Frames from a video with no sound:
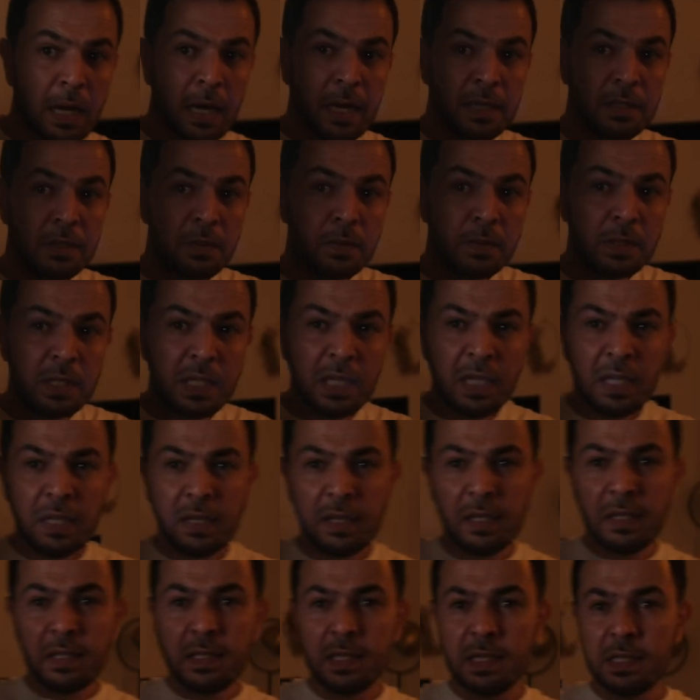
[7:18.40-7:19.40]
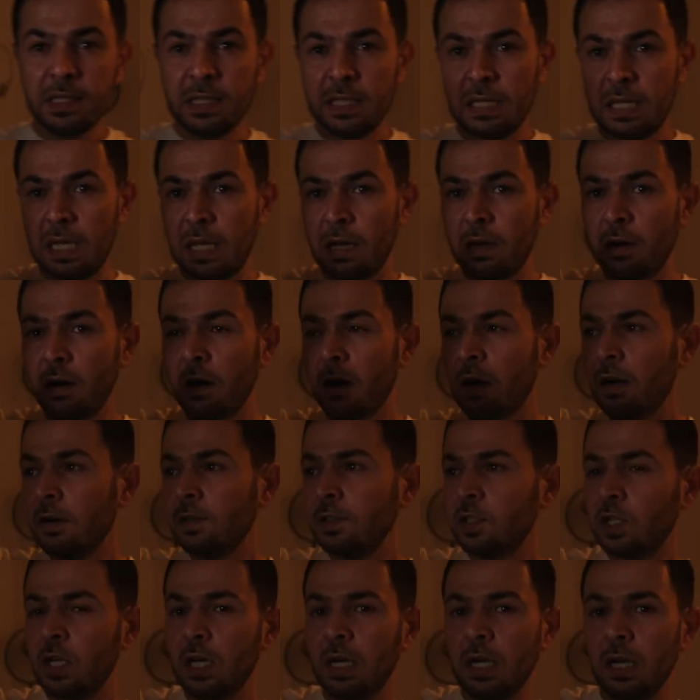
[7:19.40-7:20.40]
As you see, this is a
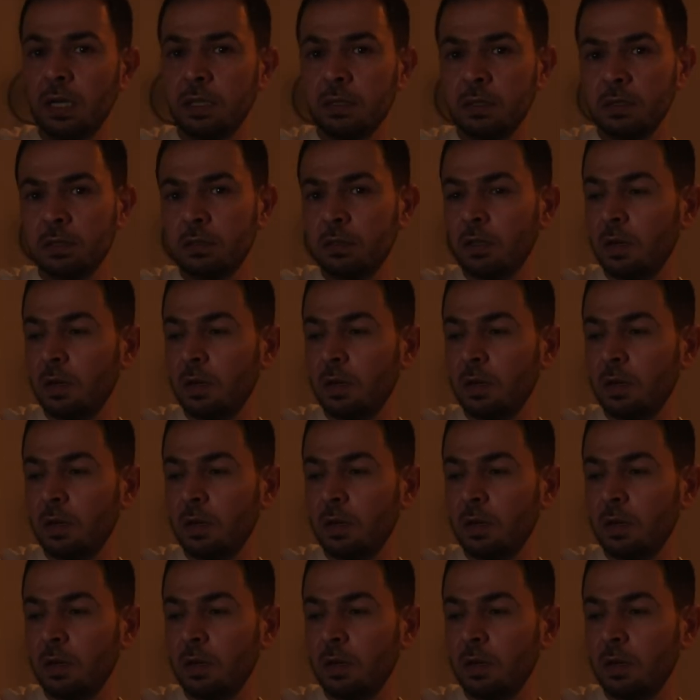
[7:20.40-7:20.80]
harsh light